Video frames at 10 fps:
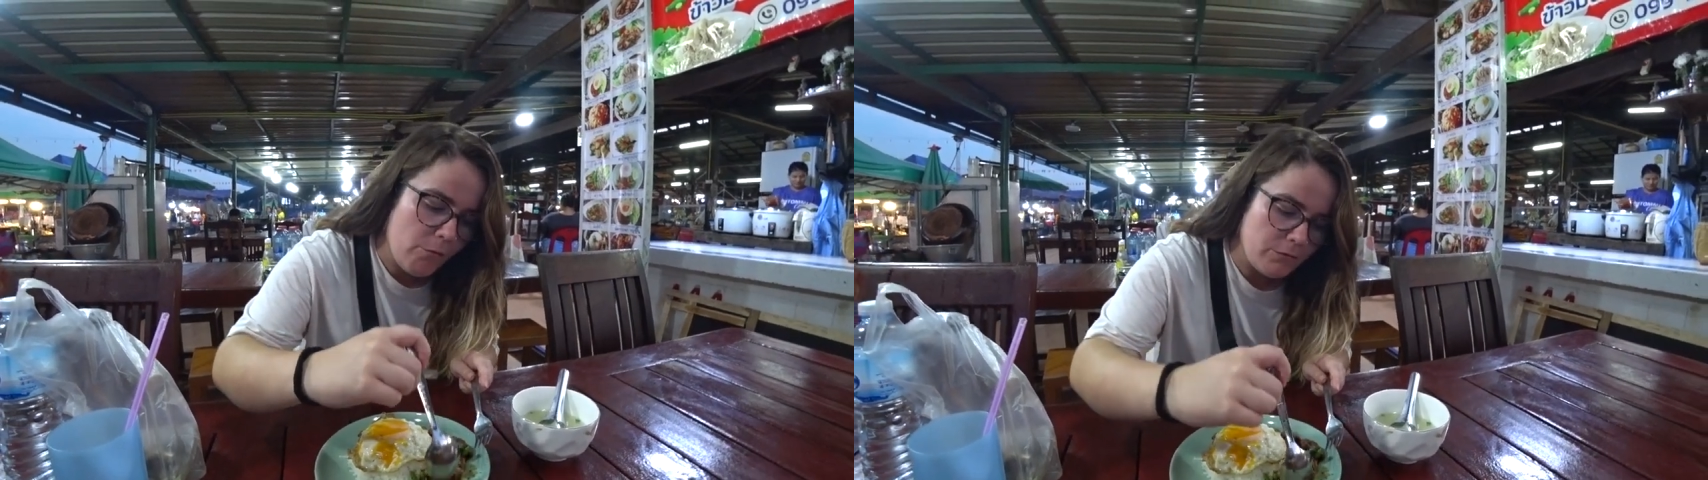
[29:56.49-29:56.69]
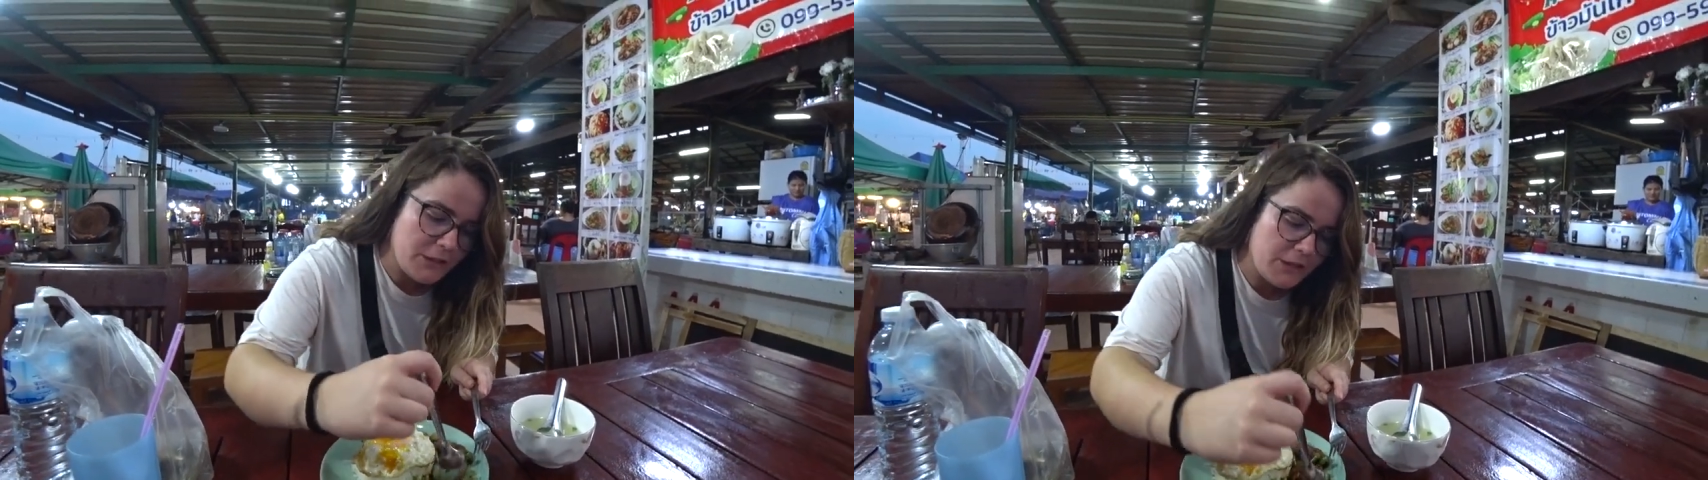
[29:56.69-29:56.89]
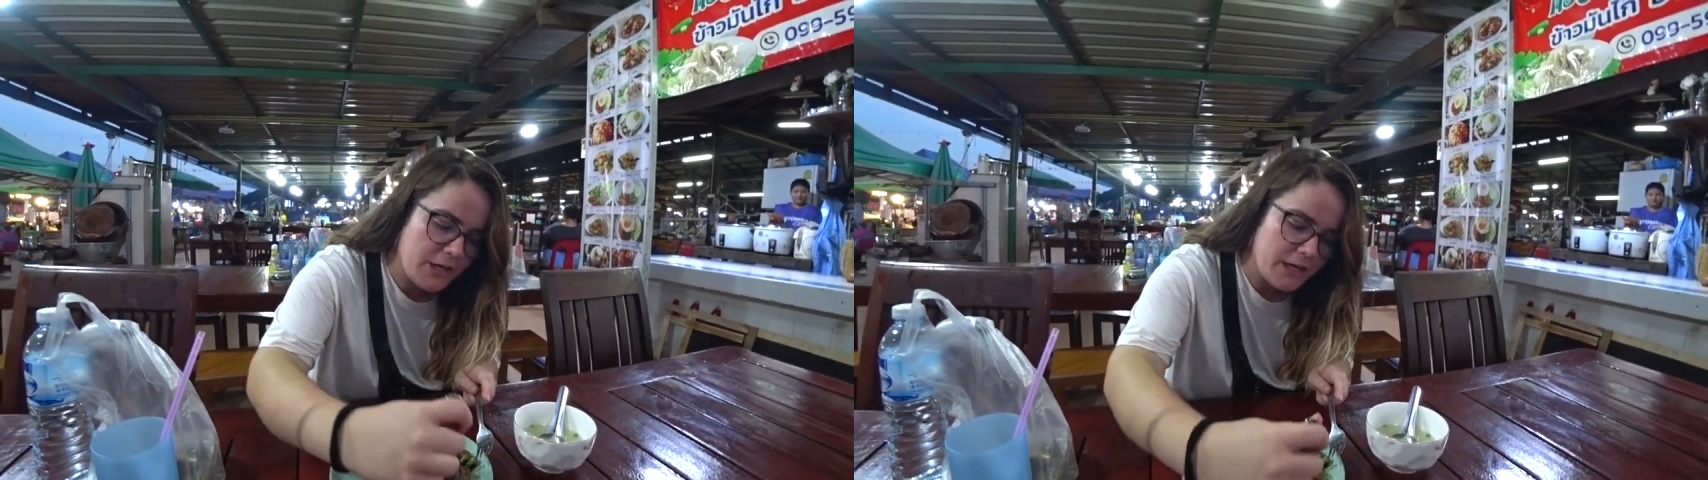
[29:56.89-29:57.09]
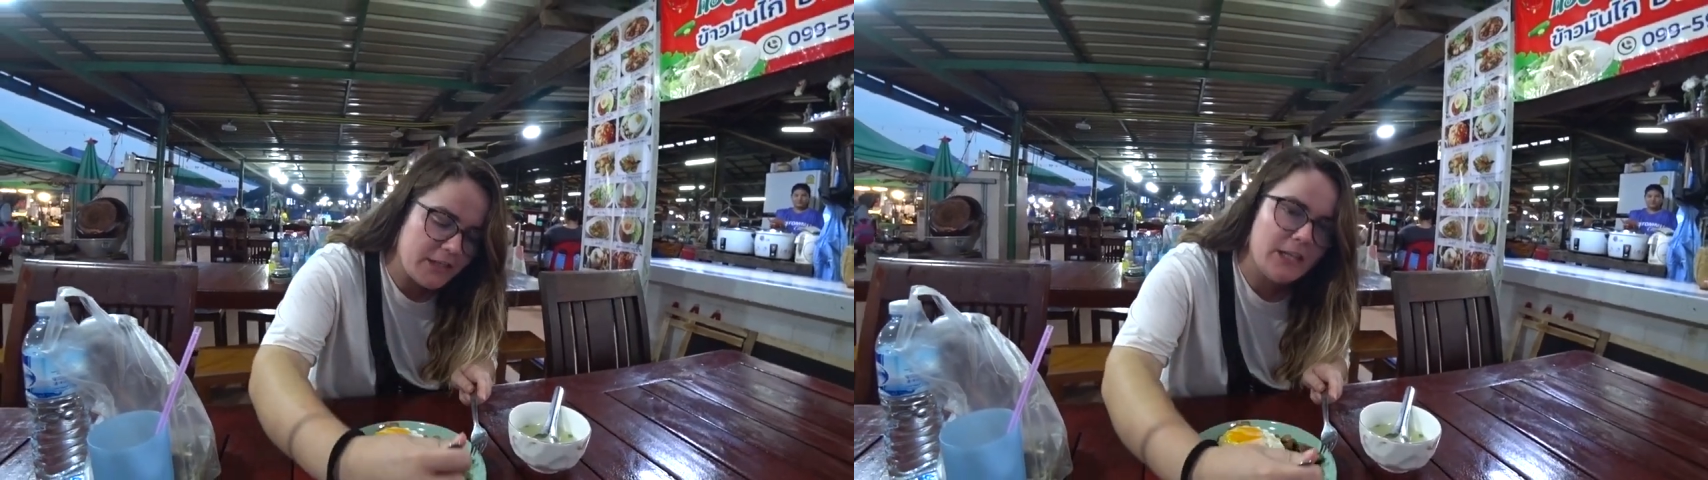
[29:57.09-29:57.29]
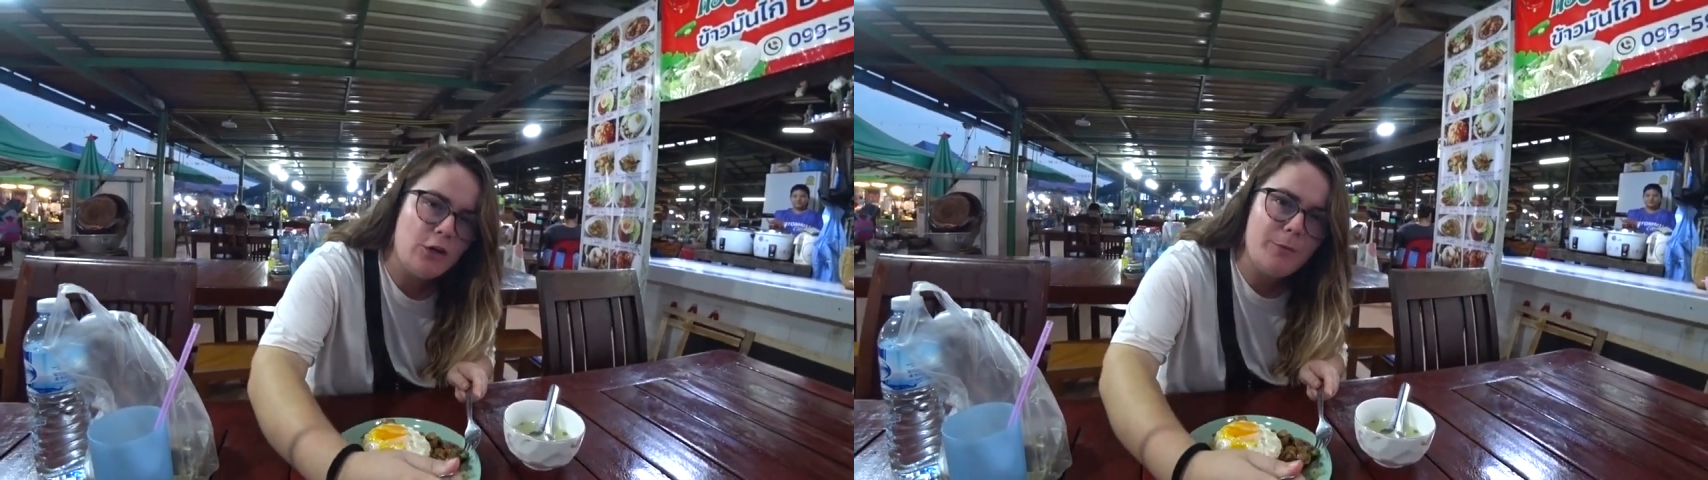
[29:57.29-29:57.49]
Really nice,
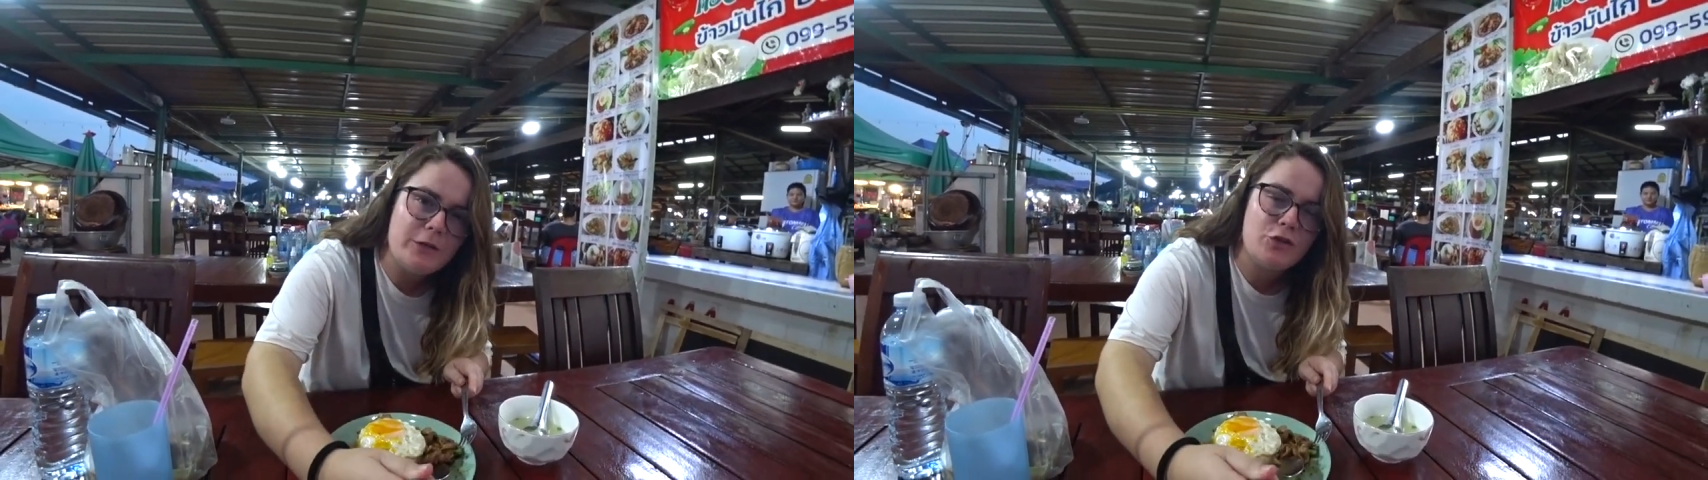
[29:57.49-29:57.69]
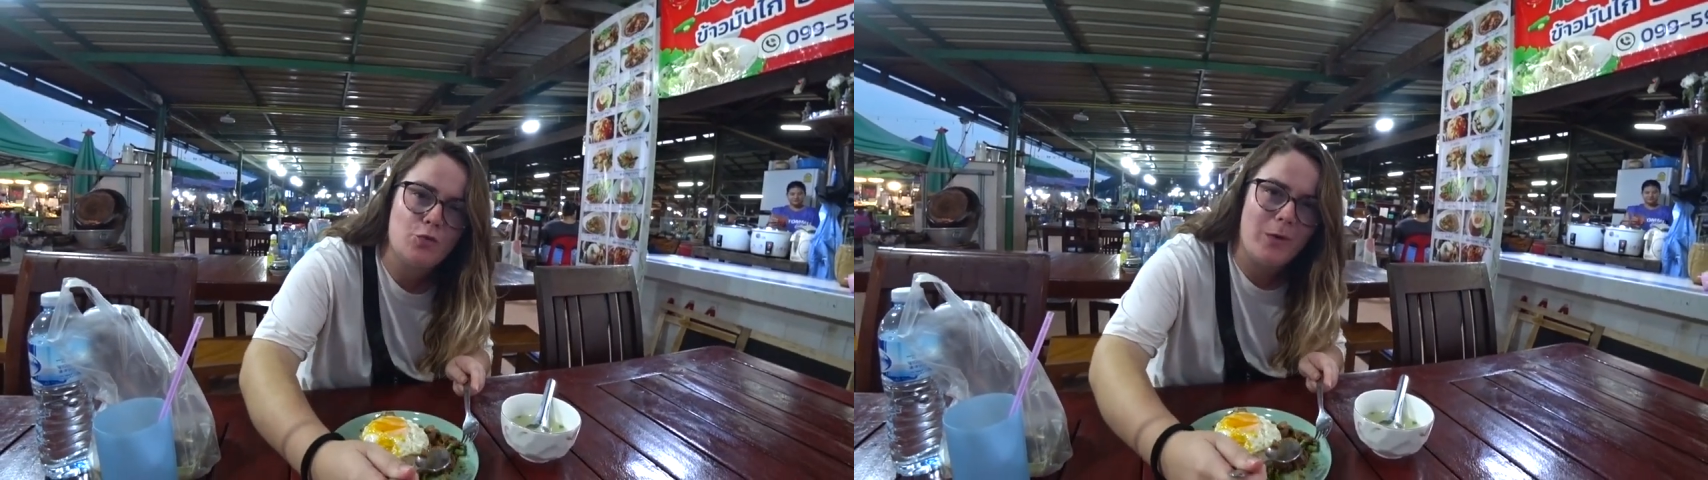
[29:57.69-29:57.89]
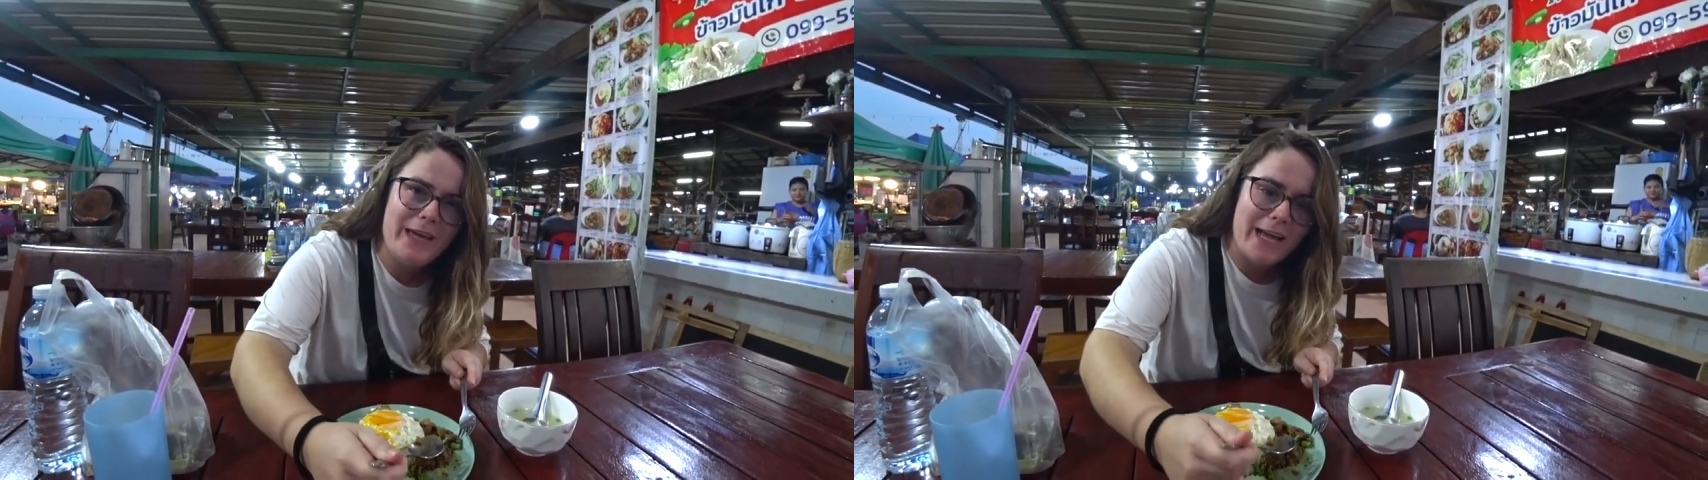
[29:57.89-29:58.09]
a little bit sweet